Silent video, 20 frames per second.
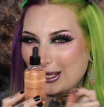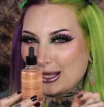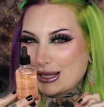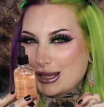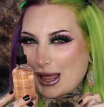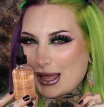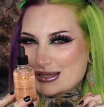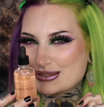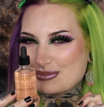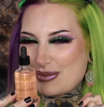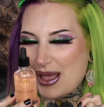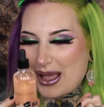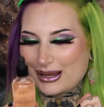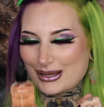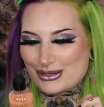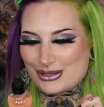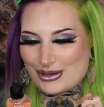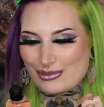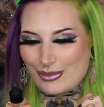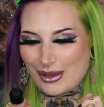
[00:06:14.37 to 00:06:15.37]
glass
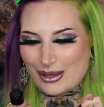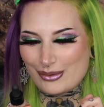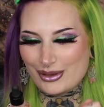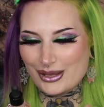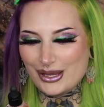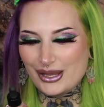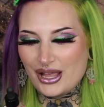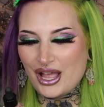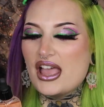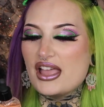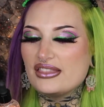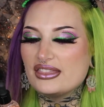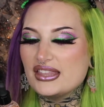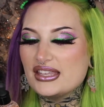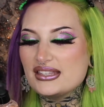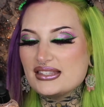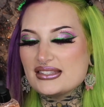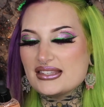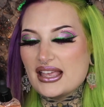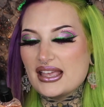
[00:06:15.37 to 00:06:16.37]
packaging, baby. And
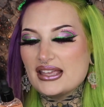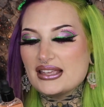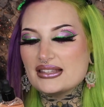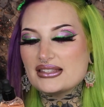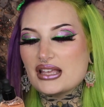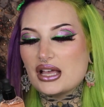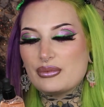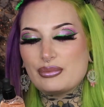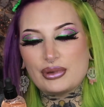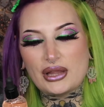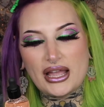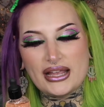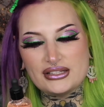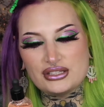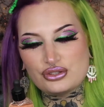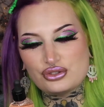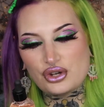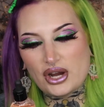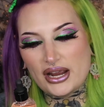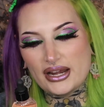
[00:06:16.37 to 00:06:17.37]
this says, apply
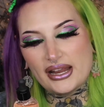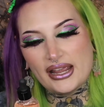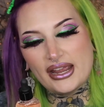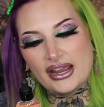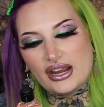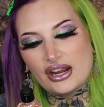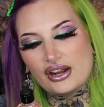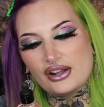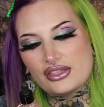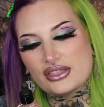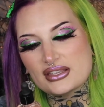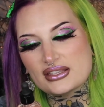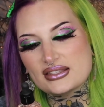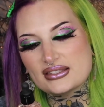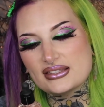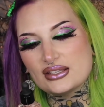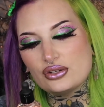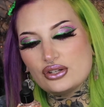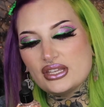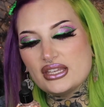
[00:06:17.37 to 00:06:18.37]
to dried hair. The
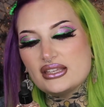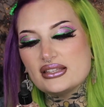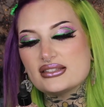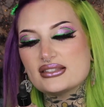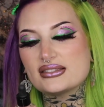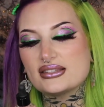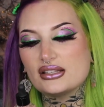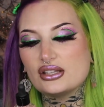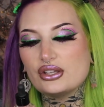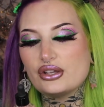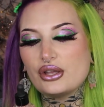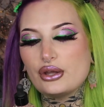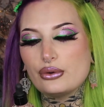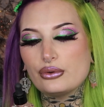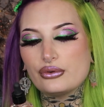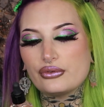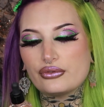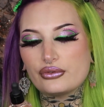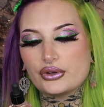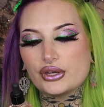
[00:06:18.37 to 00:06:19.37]
silky
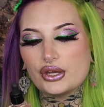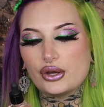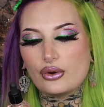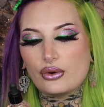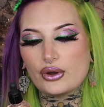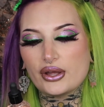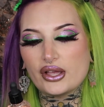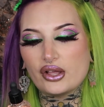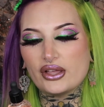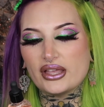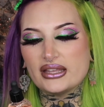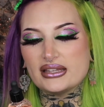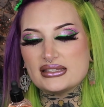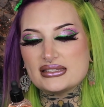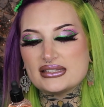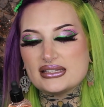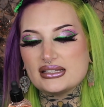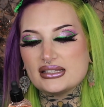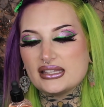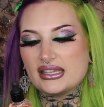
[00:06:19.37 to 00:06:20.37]
silicone-free oil
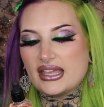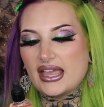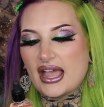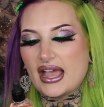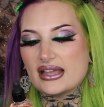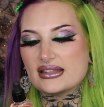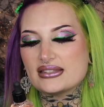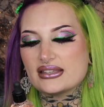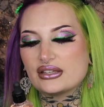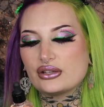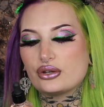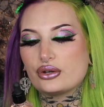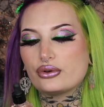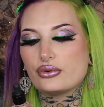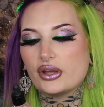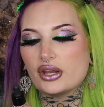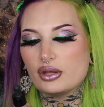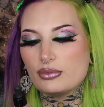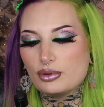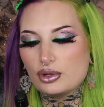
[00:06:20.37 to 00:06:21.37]
instantly adds
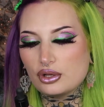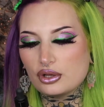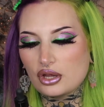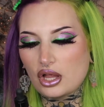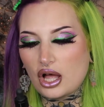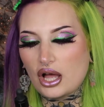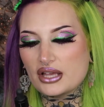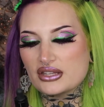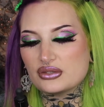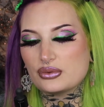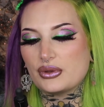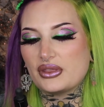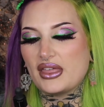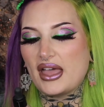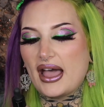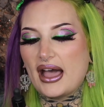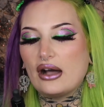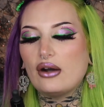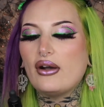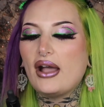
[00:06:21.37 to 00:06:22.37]
incredible gloss
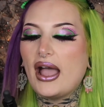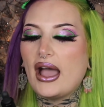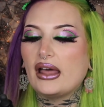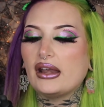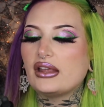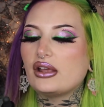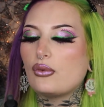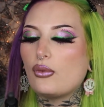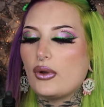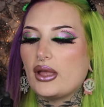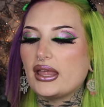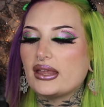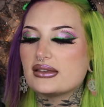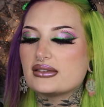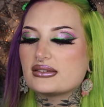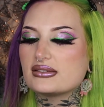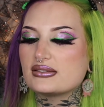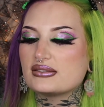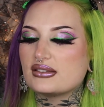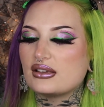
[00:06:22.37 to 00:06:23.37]
without adding weight.
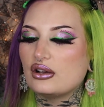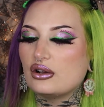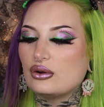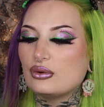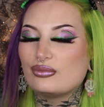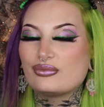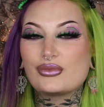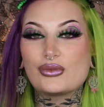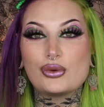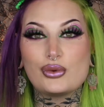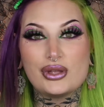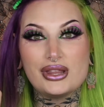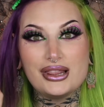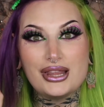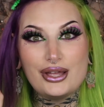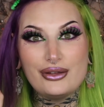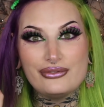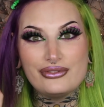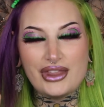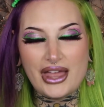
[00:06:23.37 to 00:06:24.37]
So we
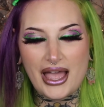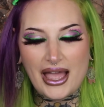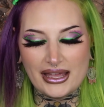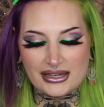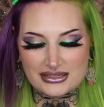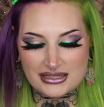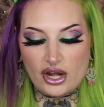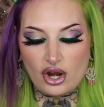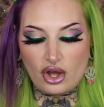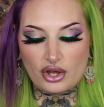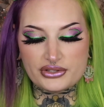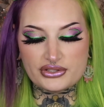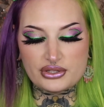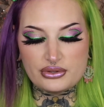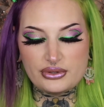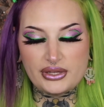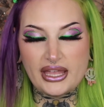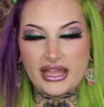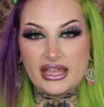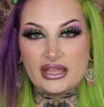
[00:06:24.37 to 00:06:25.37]
love that. It
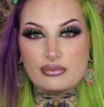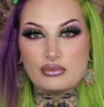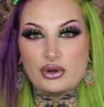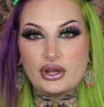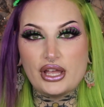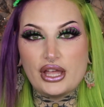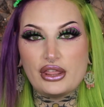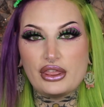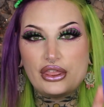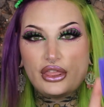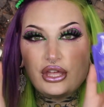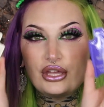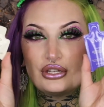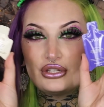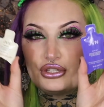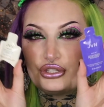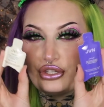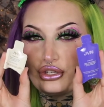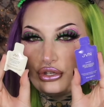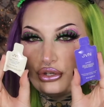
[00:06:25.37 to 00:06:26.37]
also came with
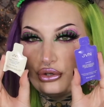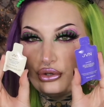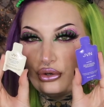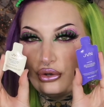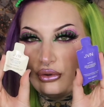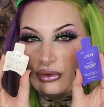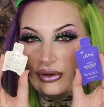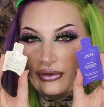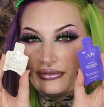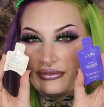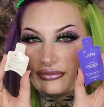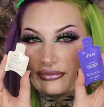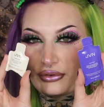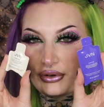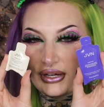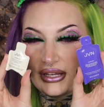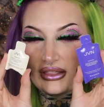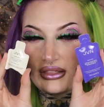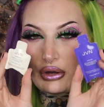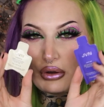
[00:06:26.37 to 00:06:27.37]
two
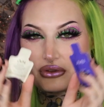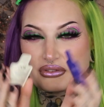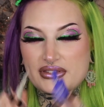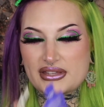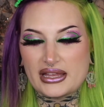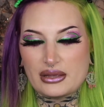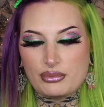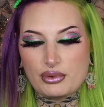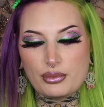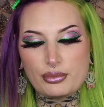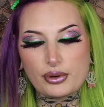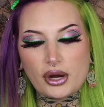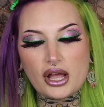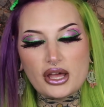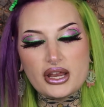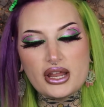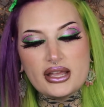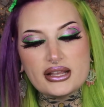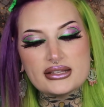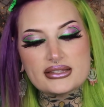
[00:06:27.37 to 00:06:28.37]
free little sample
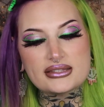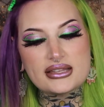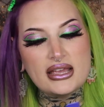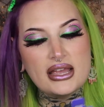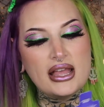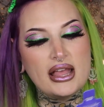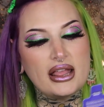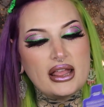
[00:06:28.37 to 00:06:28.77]
products.